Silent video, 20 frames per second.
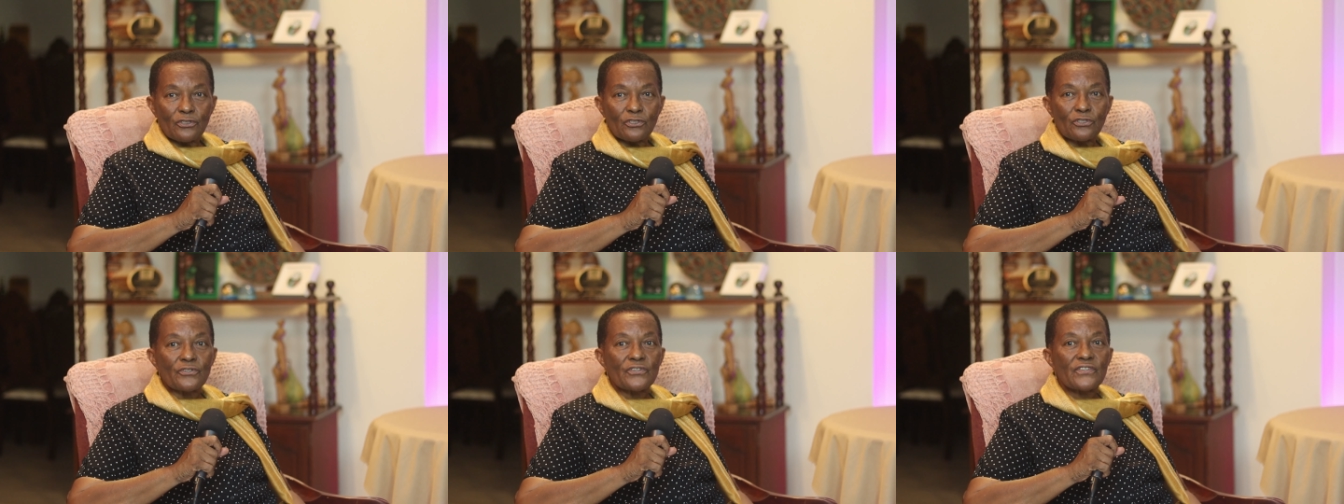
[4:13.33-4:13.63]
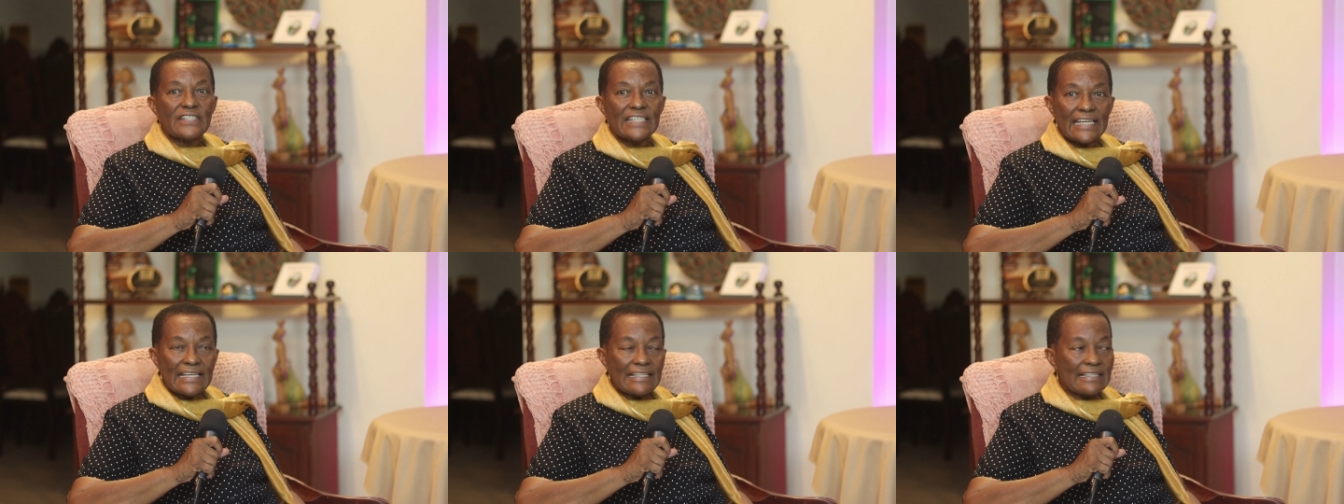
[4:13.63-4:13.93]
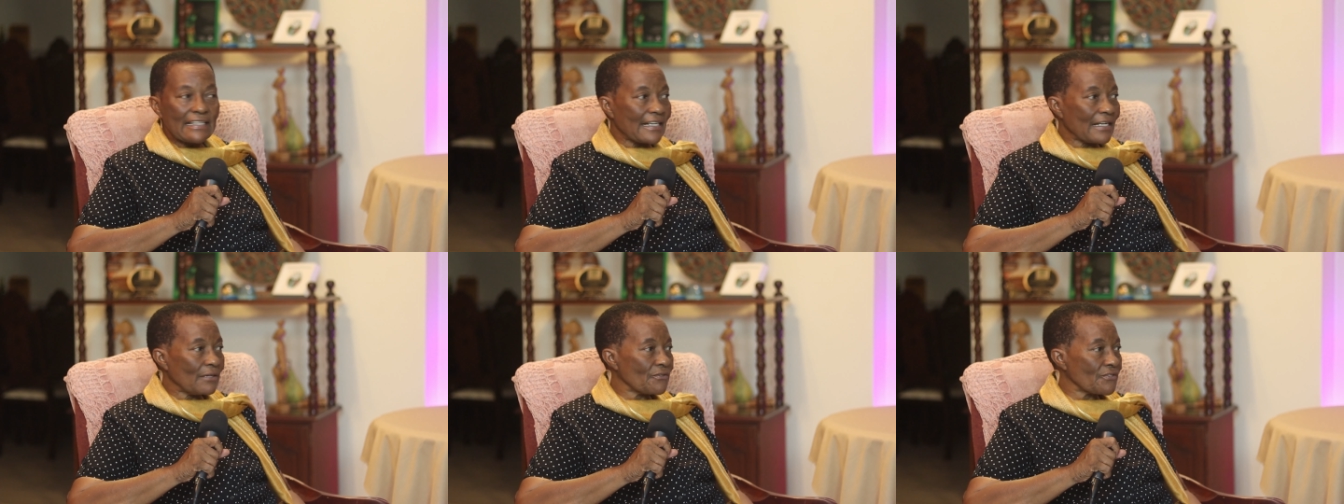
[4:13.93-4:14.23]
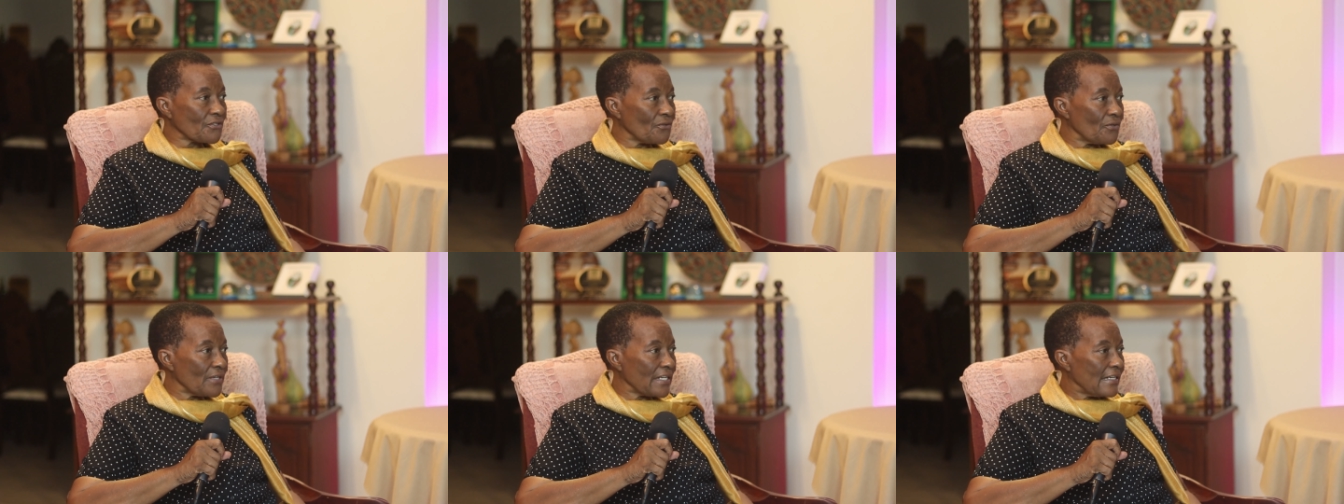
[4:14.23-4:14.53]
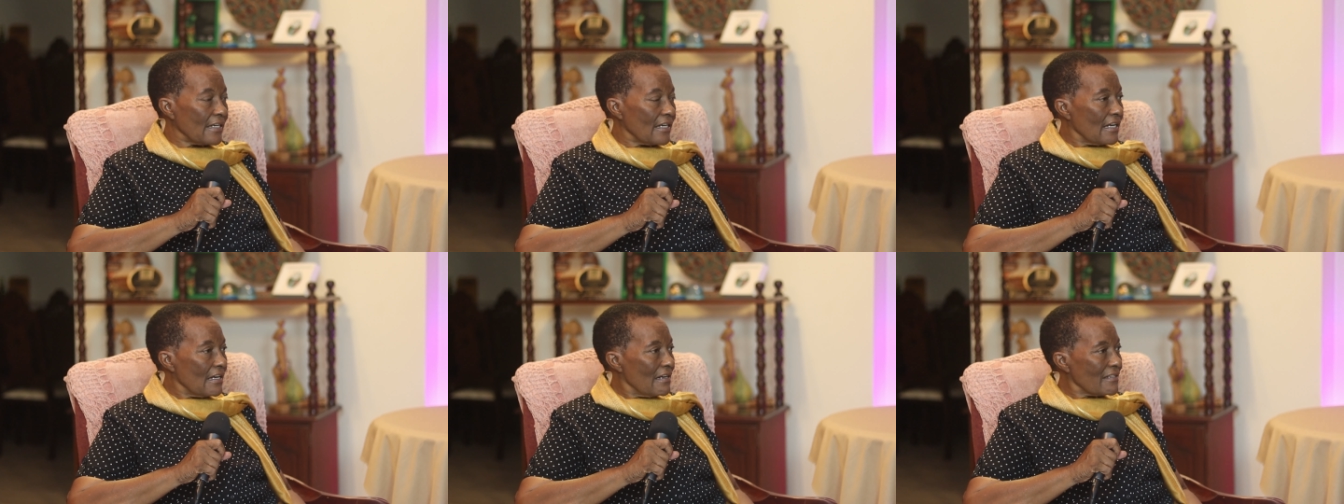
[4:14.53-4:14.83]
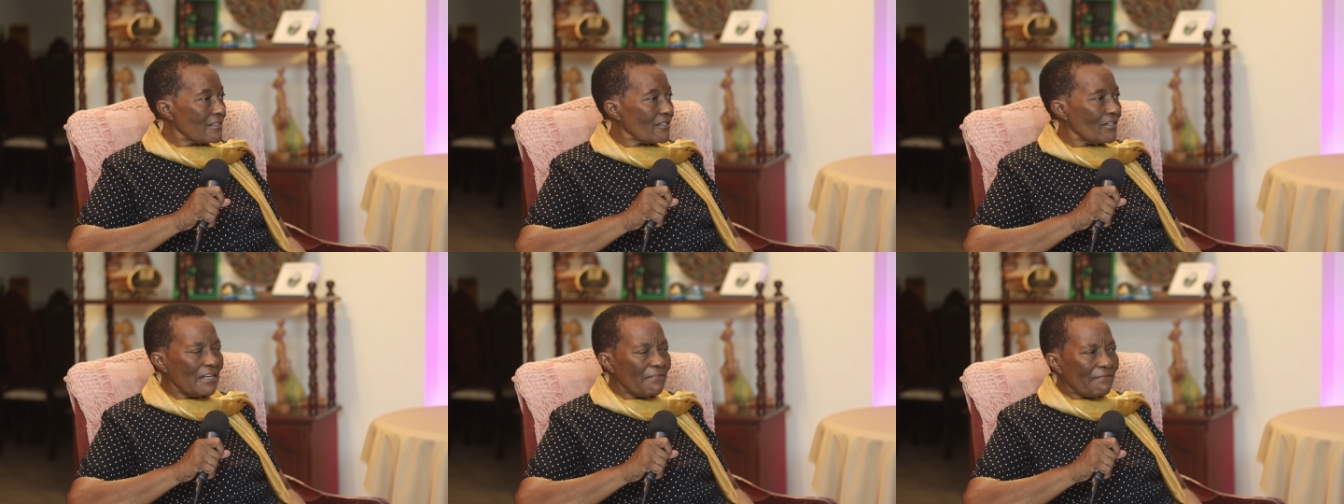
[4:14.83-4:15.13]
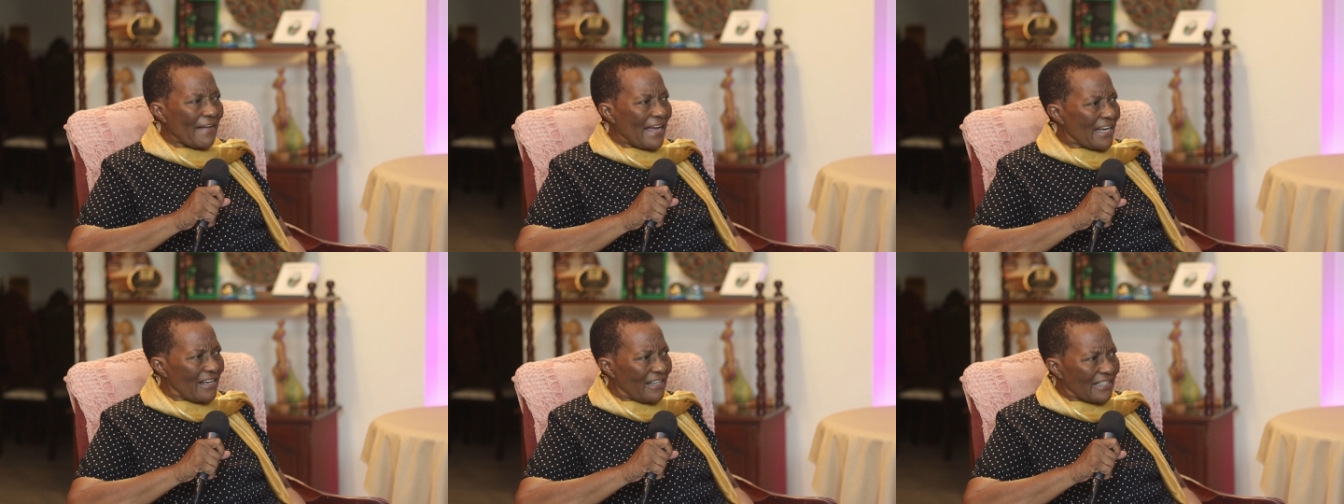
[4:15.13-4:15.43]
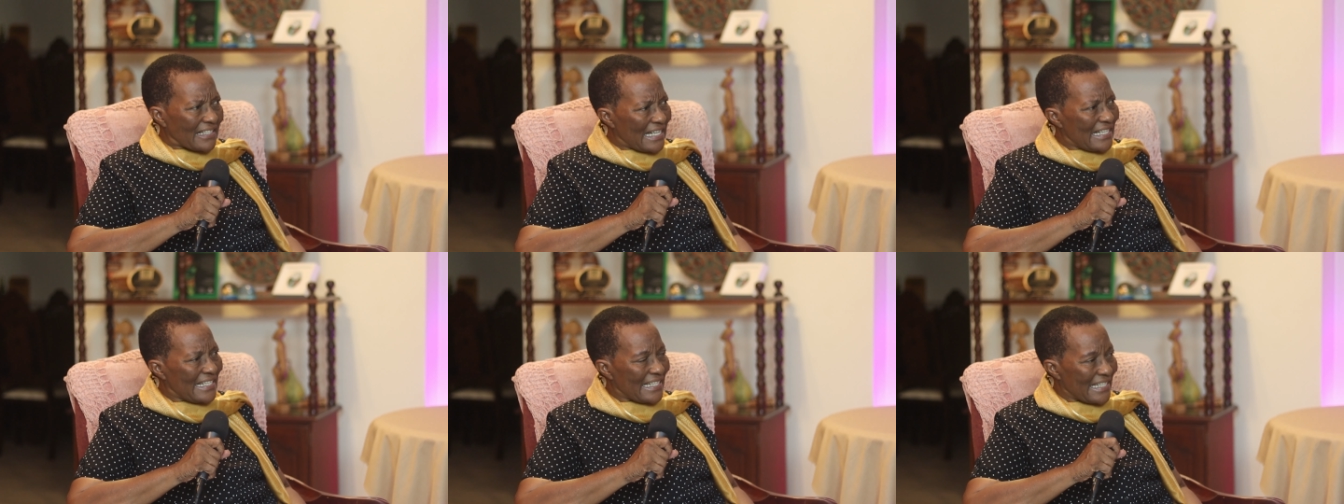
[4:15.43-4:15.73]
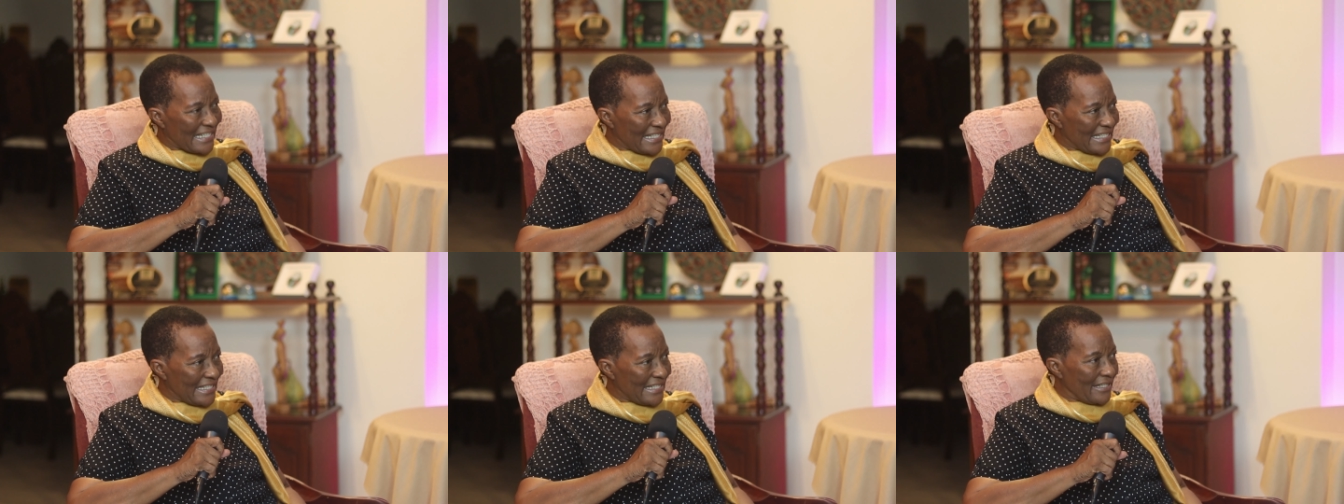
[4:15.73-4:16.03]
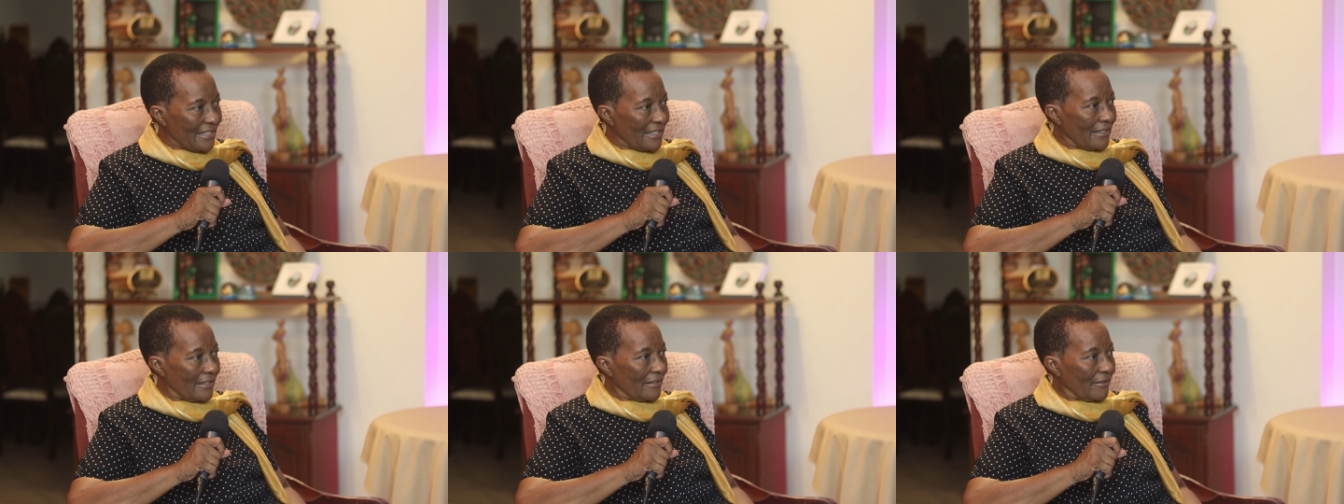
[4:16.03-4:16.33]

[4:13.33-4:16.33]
to say that I was going. So if I got an E,